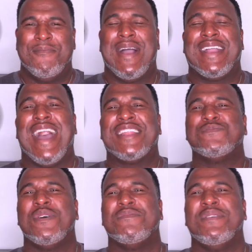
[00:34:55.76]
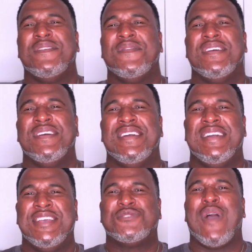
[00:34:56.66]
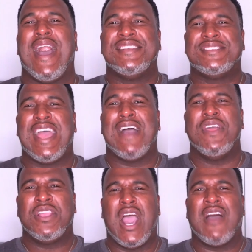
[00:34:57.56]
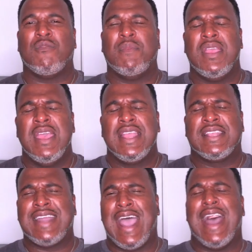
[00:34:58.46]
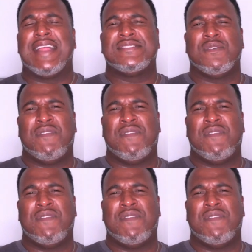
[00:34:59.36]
my God is with me. His rod, his staff, they comfort me. God is the